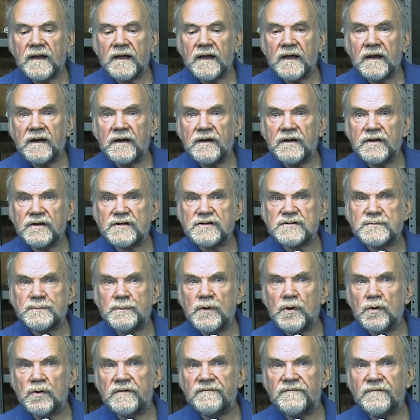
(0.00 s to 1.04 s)
and it is
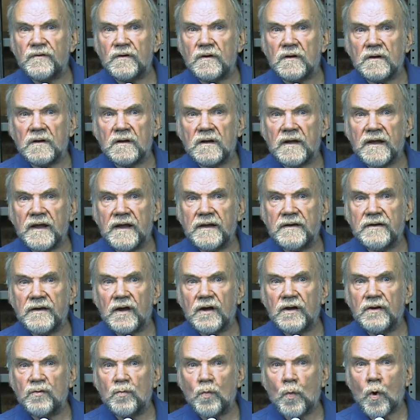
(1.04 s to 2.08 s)
beautiful and
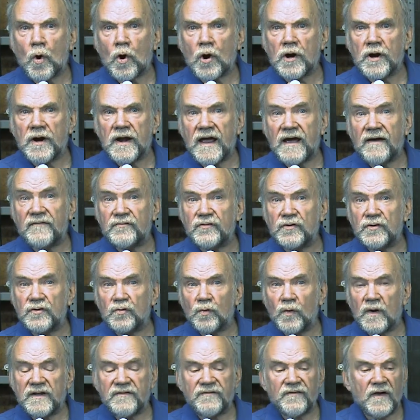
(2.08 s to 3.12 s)
unworn after
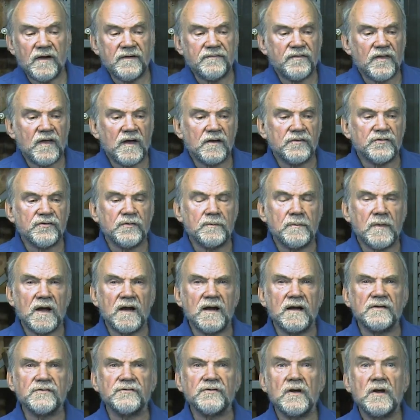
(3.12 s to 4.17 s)
25,000
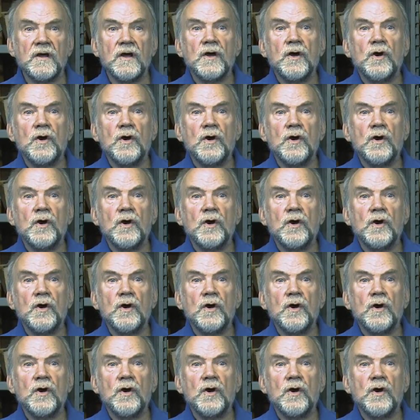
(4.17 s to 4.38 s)
miles,